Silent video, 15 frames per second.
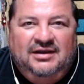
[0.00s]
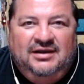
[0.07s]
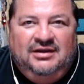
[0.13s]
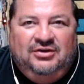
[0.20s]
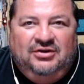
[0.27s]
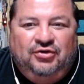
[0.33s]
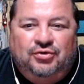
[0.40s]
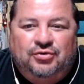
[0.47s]

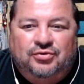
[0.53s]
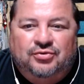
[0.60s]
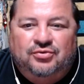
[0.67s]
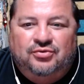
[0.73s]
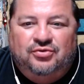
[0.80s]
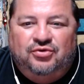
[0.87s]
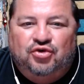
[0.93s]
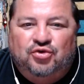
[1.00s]

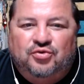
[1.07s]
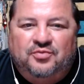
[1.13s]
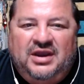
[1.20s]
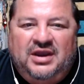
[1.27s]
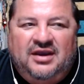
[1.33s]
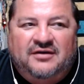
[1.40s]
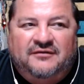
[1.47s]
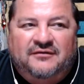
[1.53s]
you
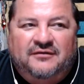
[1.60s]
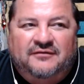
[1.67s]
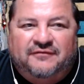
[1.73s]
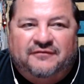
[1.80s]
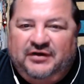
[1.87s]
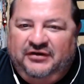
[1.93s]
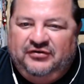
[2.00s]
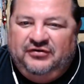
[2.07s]
make
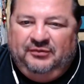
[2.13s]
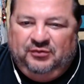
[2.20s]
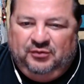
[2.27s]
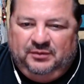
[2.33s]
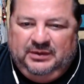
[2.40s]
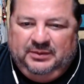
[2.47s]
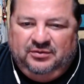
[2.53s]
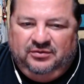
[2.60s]
friendships with
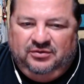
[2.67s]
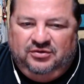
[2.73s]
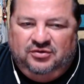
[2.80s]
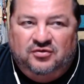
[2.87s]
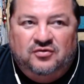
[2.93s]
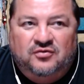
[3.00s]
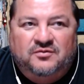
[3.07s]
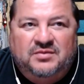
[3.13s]
people.
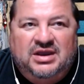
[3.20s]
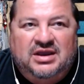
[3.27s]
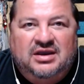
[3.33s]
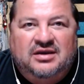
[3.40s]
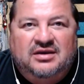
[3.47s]
You